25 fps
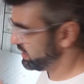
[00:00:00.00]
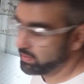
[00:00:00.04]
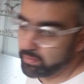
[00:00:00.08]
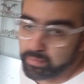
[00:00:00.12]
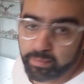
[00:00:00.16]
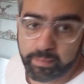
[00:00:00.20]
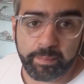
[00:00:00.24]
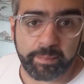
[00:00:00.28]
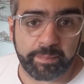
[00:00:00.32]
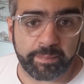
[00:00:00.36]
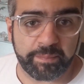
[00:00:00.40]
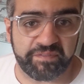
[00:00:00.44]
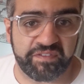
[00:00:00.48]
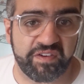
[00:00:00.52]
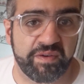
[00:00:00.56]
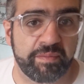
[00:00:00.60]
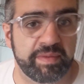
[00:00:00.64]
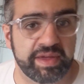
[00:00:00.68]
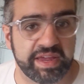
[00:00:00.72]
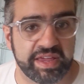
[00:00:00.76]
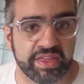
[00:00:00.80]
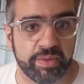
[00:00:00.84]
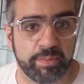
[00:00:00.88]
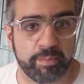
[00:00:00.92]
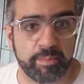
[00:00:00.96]
of, for
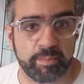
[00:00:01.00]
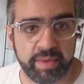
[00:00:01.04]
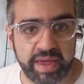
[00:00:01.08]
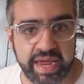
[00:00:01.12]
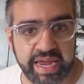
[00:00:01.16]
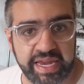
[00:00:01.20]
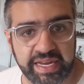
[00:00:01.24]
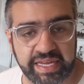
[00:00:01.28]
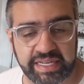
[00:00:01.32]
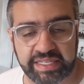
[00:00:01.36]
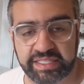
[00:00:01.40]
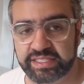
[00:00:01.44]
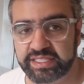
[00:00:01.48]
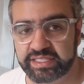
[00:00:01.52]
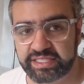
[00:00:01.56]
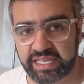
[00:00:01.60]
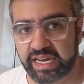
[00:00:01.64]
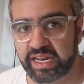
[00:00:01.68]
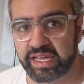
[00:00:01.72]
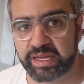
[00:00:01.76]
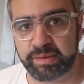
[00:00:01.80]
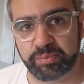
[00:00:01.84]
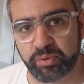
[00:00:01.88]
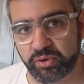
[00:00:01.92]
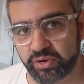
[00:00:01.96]
me, the main like
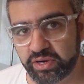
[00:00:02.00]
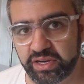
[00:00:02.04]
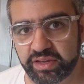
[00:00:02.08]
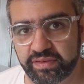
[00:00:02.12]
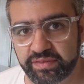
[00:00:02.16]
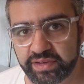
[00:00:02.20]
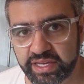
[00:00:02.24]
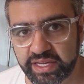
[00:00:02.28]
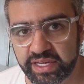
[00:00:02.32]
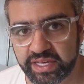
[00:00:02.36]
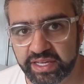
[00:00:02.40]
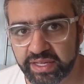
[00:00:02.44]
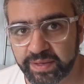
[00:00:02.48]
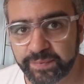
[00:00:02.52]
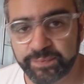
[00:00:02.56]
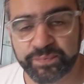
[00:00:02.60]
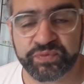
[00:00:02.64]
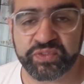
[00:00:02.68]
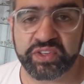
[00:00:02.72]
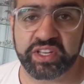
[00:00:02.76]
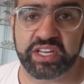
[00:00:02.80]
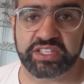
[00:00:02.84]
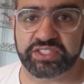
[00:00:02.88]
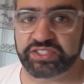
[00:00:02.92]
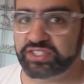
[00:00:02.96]
selling point of it
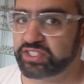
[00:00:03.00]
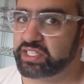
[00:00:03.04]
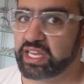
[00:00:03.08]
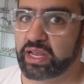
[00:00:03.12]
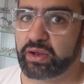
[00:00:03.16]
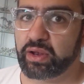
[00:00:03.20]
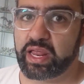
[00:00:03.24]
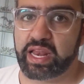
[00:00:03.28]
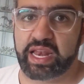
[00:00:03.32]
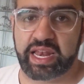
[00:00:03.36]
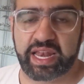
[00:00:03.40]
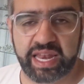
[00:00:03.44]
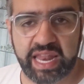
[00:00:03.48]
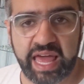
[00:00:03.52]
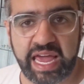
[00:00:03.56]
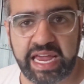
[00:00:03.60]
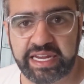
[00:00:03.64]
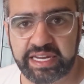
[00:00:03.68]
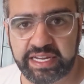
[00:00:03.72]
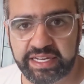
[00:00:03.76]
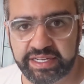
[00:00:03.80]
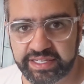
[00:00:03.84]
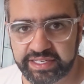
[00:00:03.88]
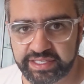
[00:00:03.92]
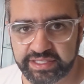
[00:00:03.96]
is just how like light
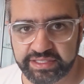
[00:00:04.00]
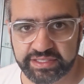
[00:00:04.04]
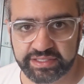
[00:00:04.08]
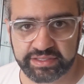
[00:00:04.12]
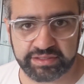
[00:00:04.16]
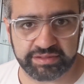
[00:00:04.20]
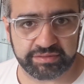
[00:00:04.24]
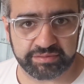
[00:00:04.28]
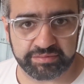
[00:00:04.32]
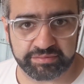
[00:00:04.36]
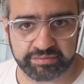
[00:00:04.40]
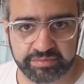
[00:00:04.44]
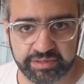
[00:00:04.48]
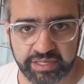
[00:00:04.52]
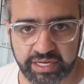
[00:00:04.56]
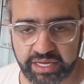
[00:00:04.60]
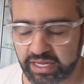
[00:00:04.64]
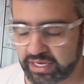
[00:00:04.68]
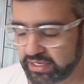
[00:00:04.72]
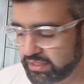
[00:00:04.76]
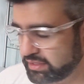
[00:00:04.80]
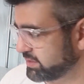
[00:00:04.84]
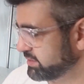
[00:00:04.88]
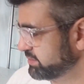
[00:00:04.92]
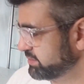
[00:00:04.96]
it is and